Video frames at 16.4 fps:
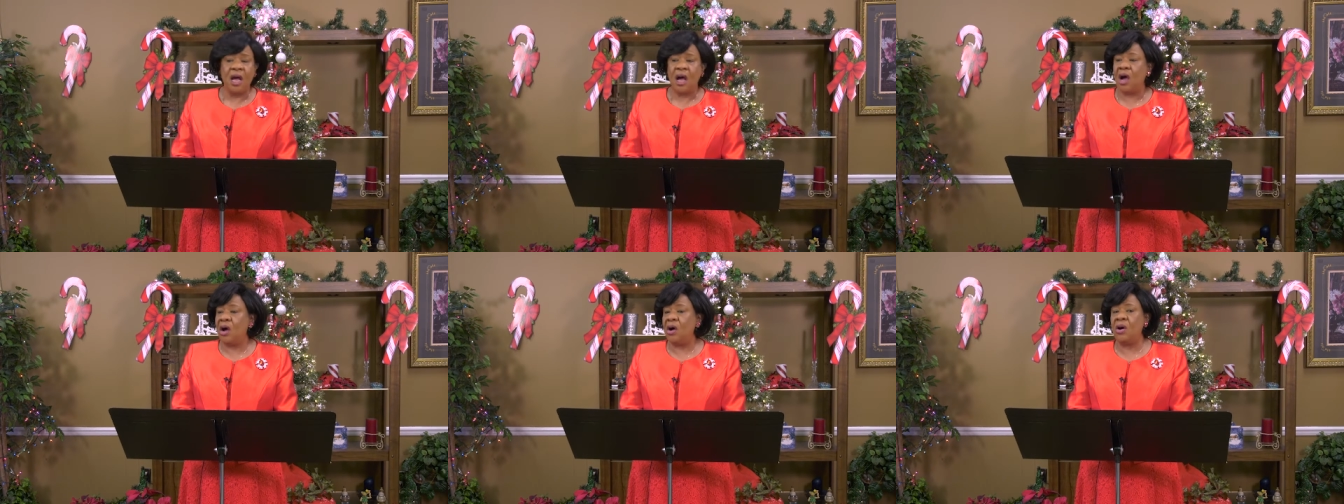
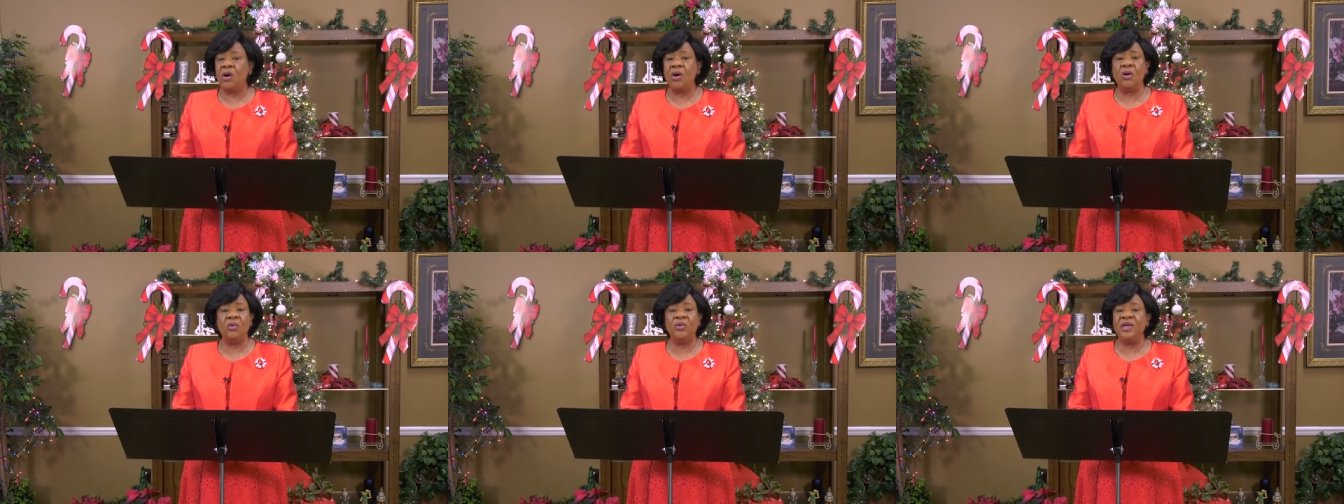
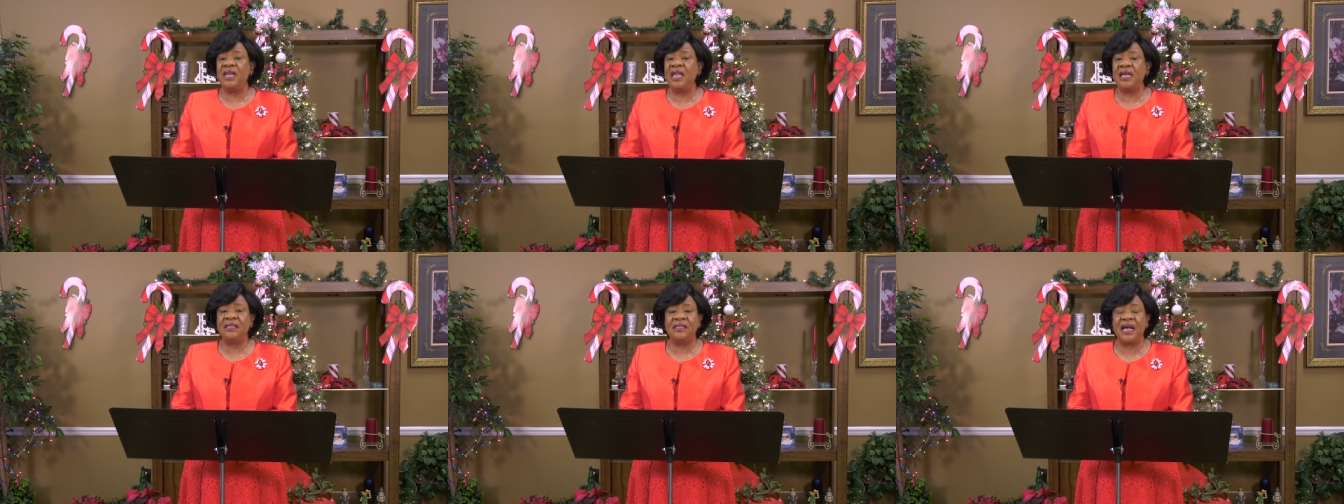Oh,
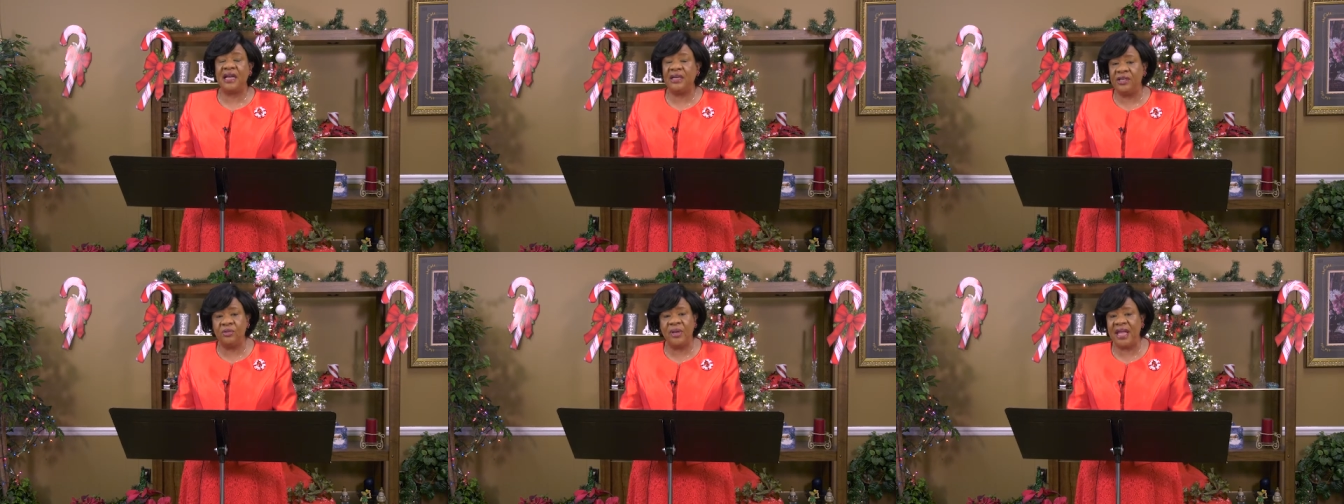yes,
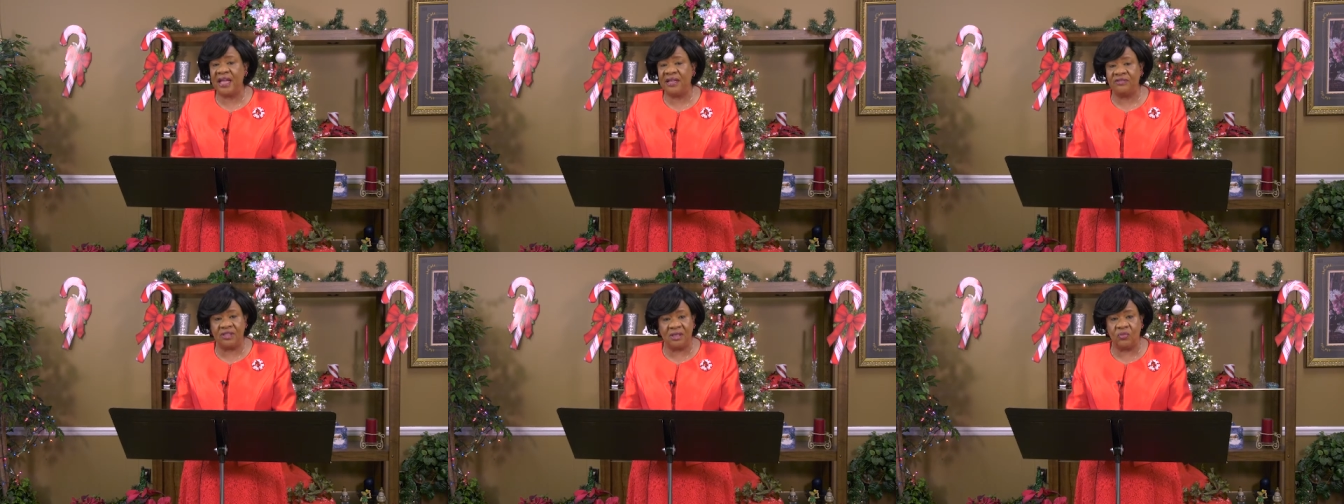I do
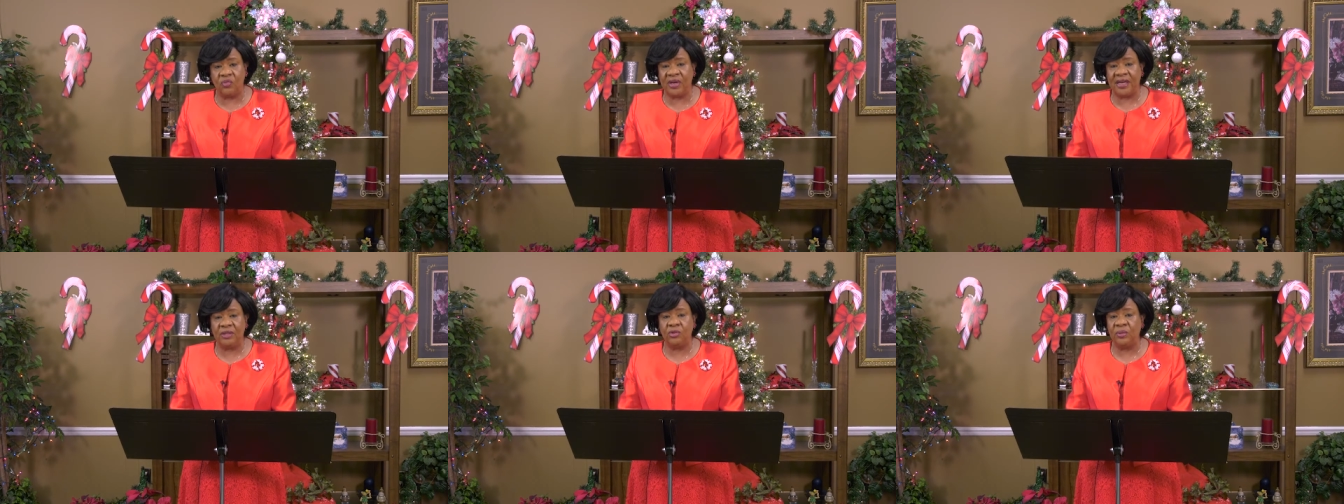have
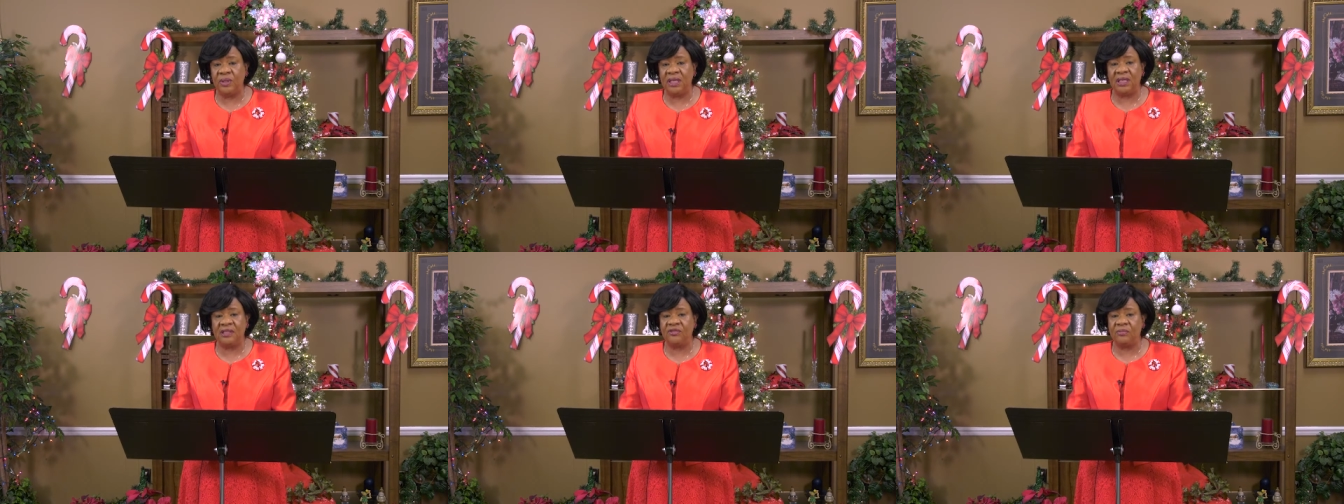someone who
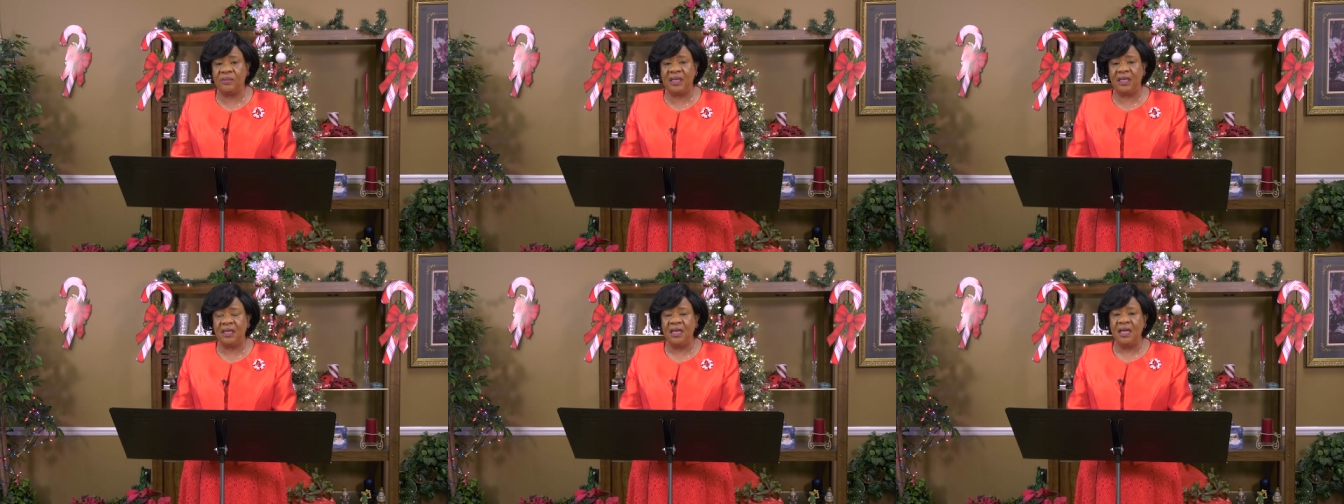loves
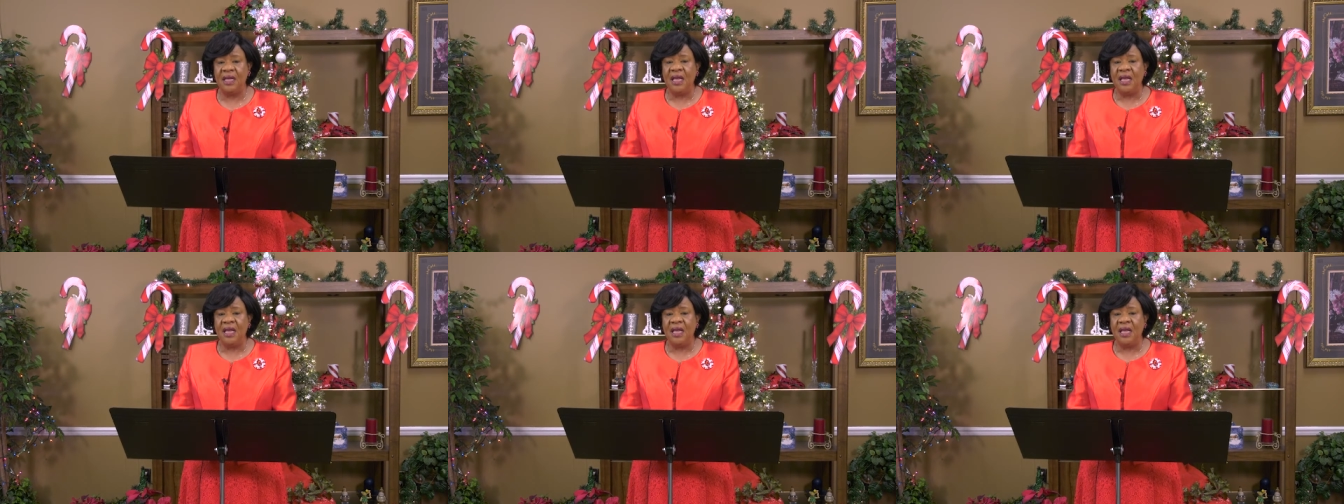me.